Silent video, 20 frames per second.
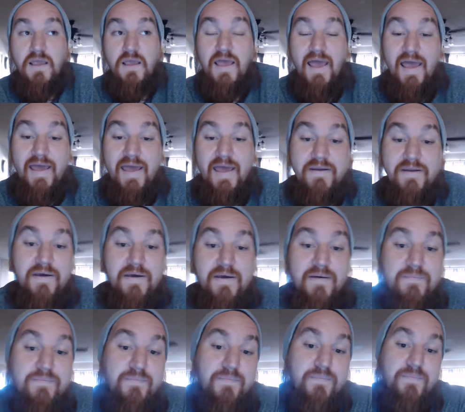And
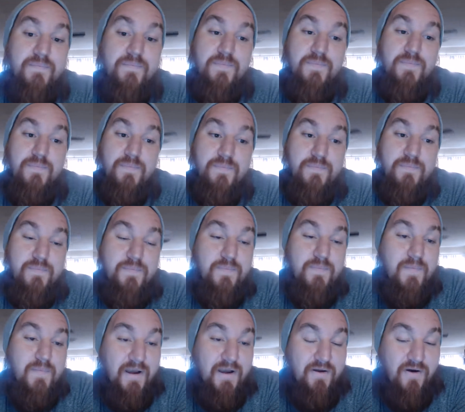
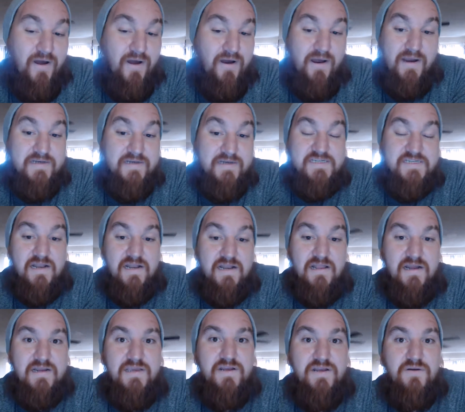I know I, I, just got a
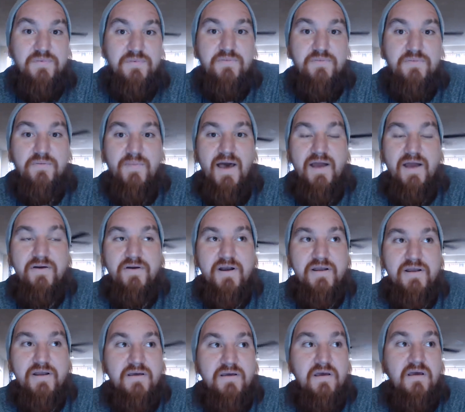lot of keto people mad
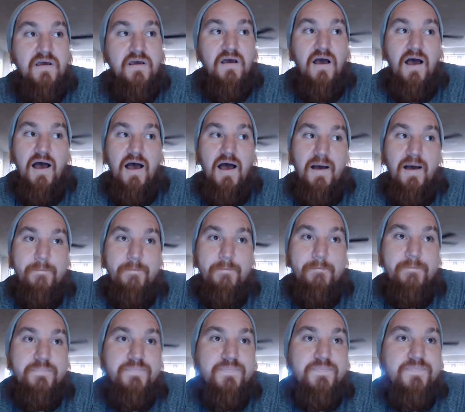already, um,
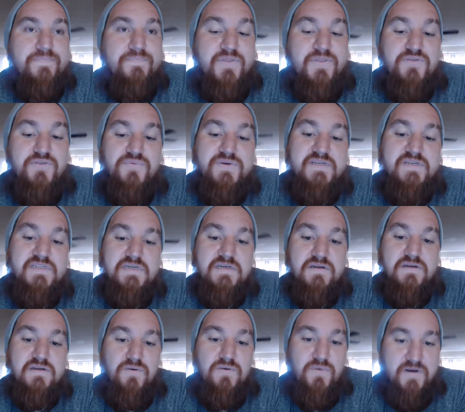but the
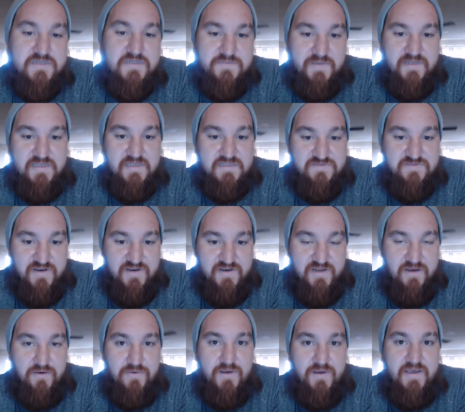reason I wanted to make this
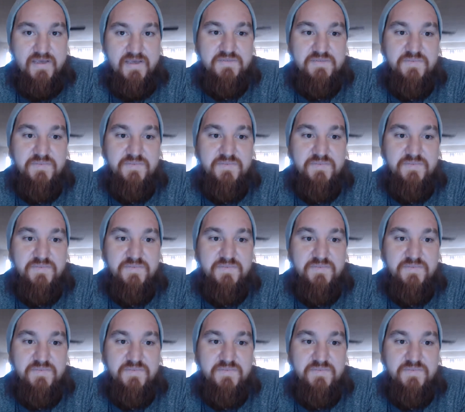video is